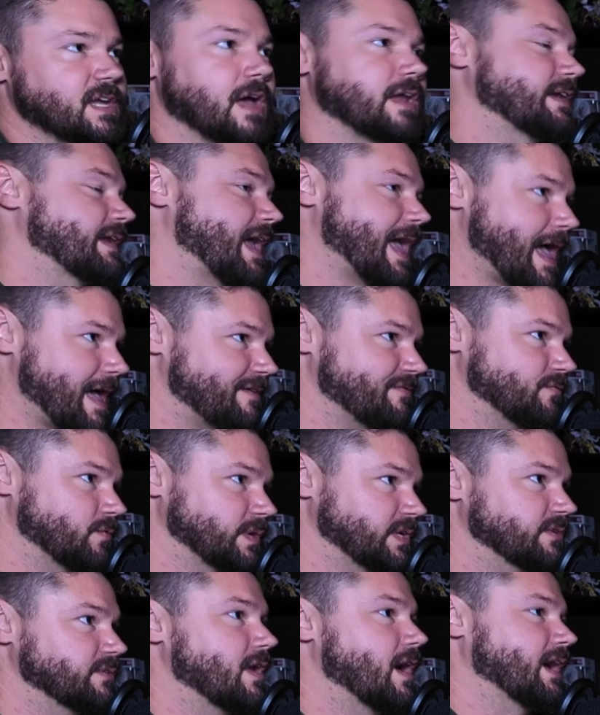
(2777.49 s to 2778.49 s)
cut in half
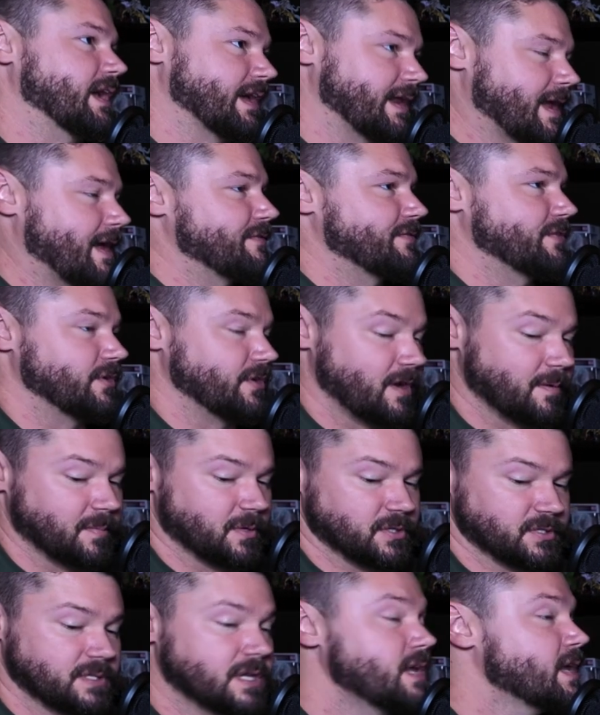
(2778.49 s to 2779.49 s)
when you knock out half their
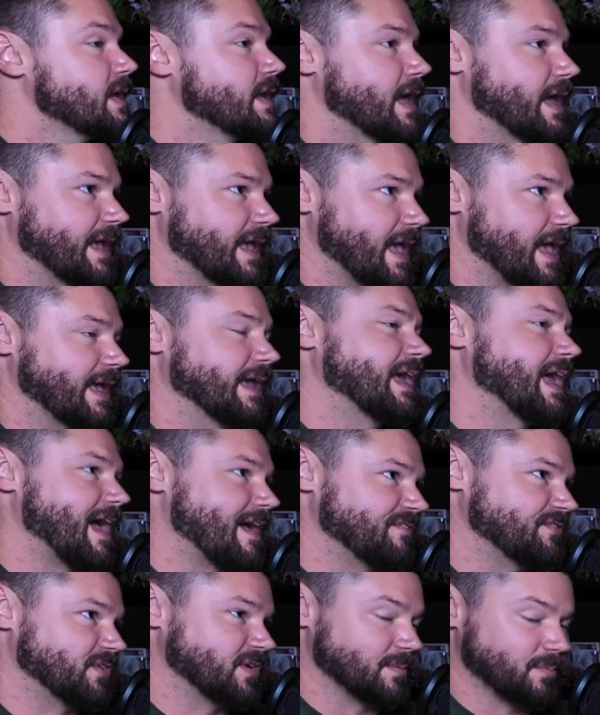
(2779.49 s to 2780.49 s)
numbers, aka
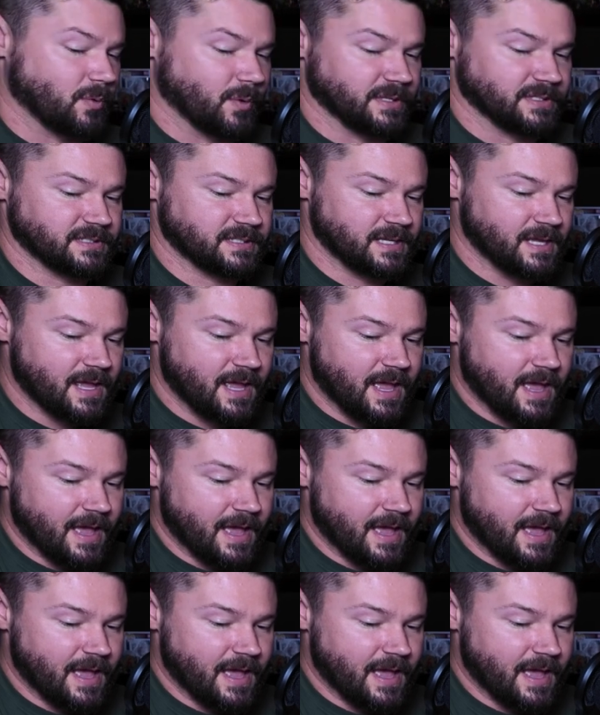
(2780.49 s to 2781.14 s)
half their hit points.